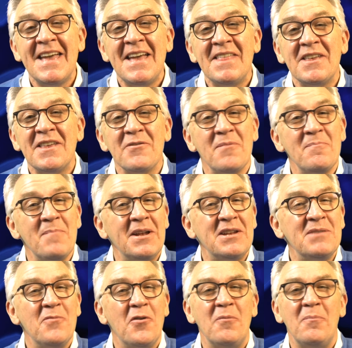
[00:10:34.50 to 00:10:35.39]
There are
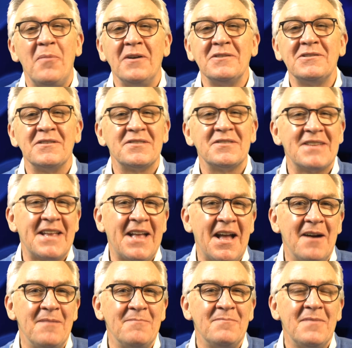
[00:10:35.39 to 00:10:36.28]
many more modules to
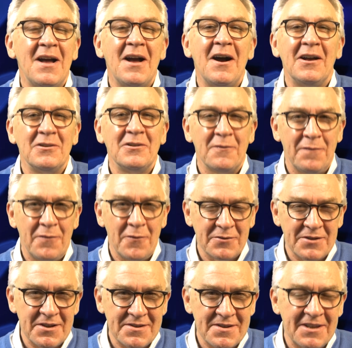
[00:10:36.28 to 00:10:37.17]
come. I look
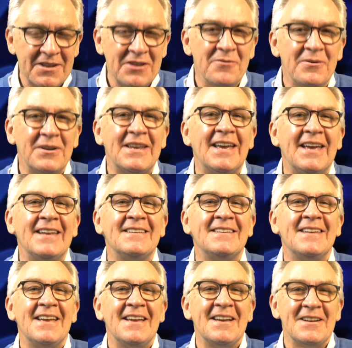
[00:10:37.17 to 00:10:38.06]
forward to seeing you
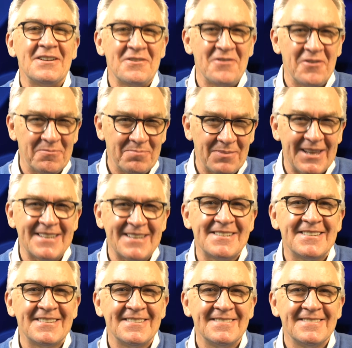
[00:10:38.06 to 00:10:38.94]
again. God
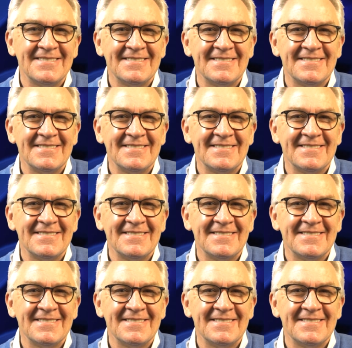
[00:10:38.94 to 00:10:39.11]
bless.